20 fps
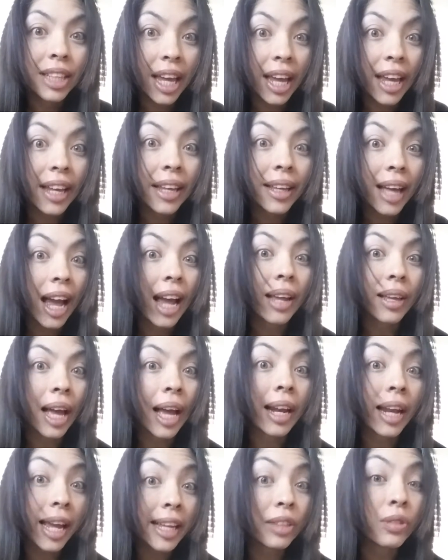Okay,
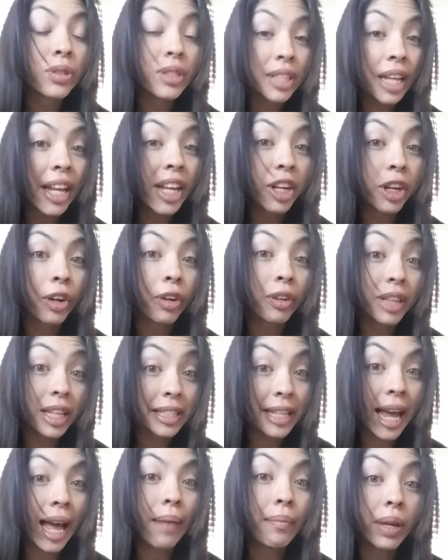I like to stay here.
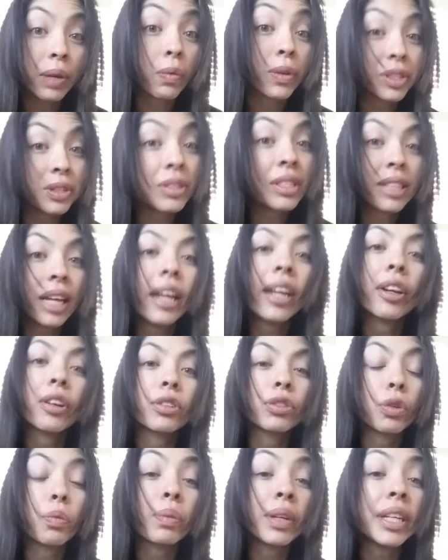This habit wants to stay
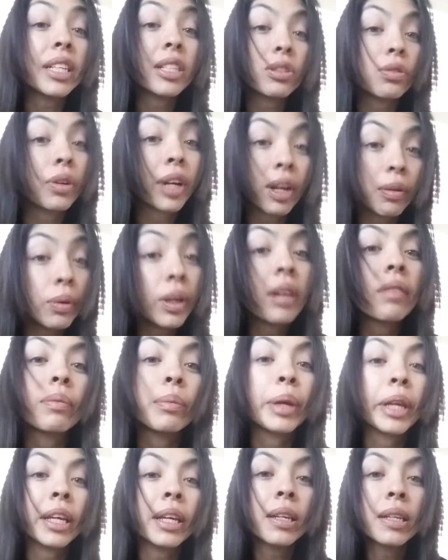here, so please don't get rid of
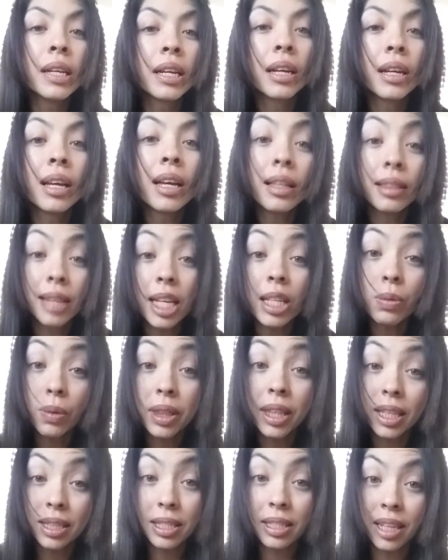me. That's
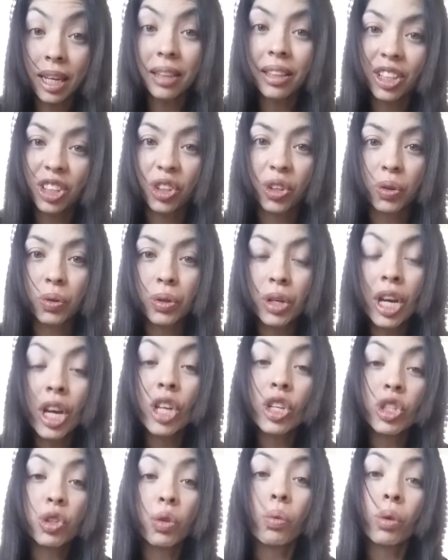what that's telling you.
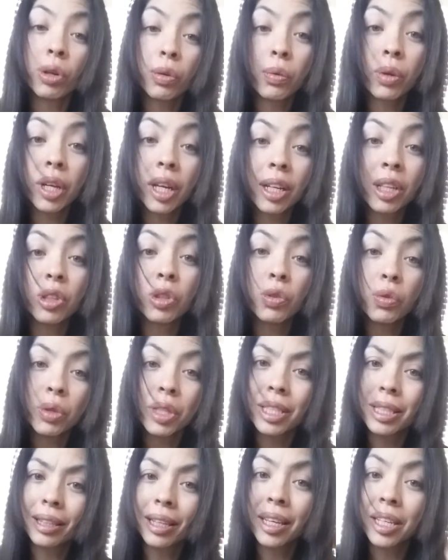So what we gotta do
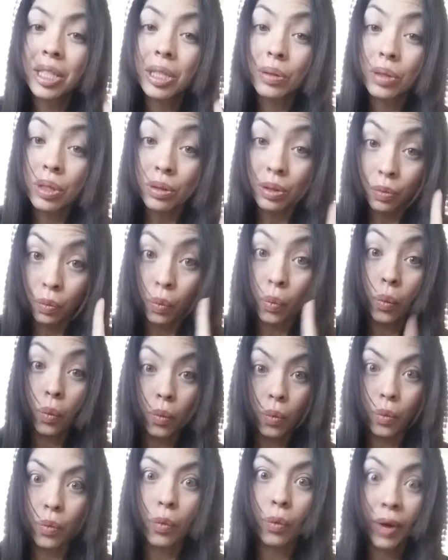is
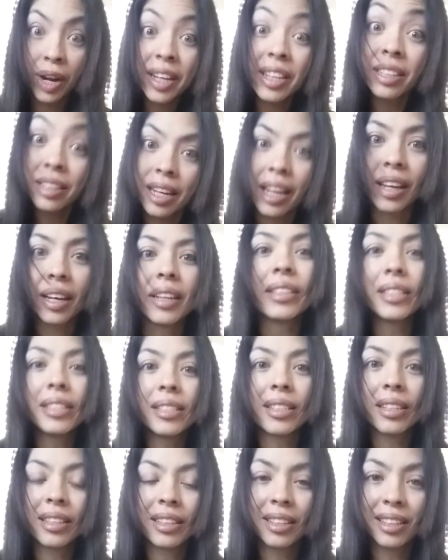
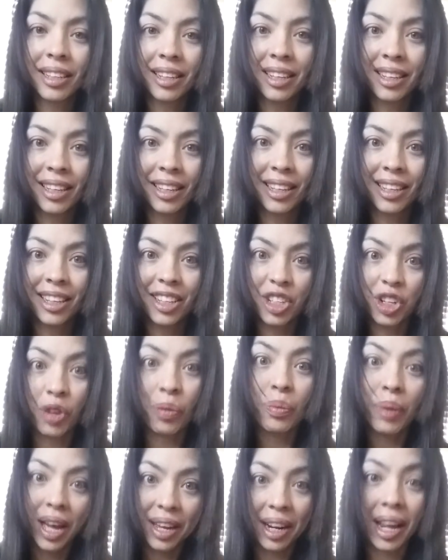recognize
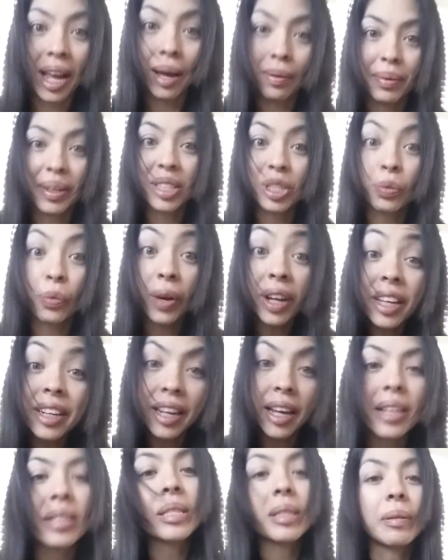your bad habits,
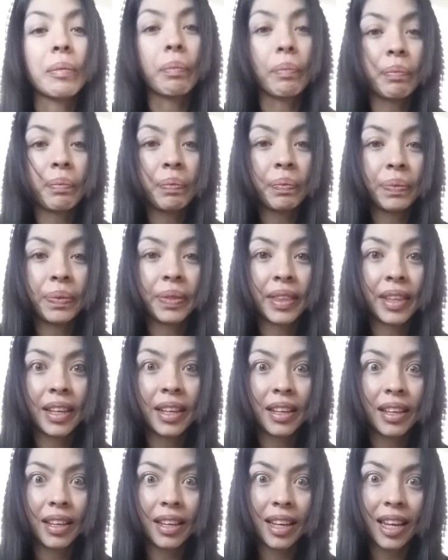recognize them,
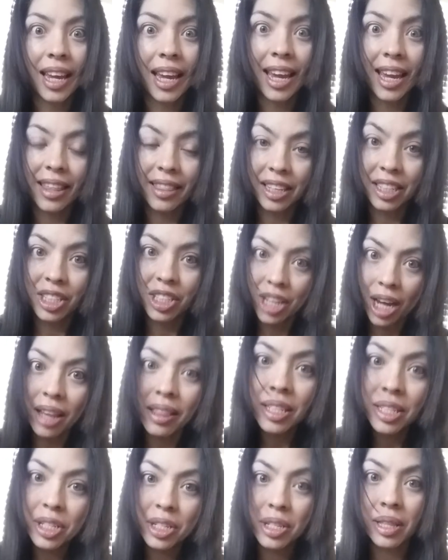and then
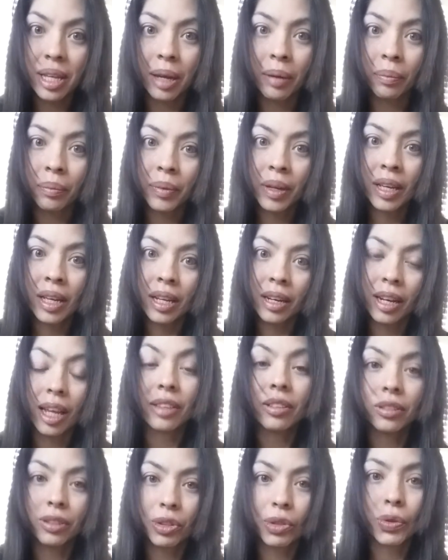challenge them
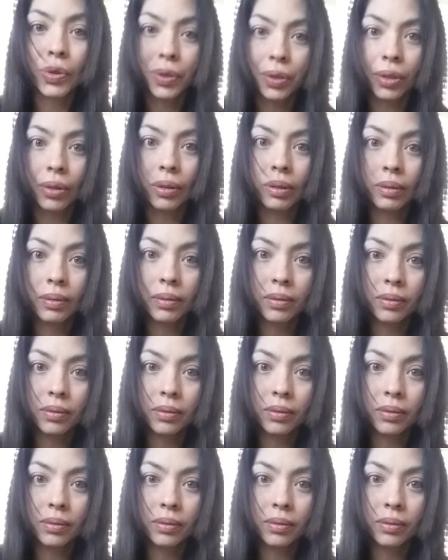not to control you.